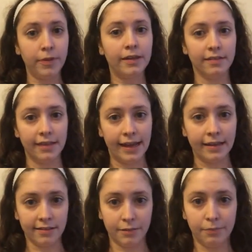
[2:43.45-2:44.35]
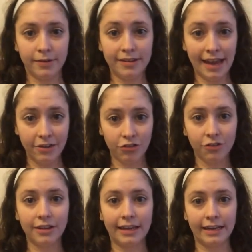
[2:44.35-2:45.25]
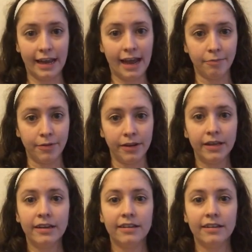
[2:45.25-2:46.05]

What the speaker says: because that is a potential that can happen,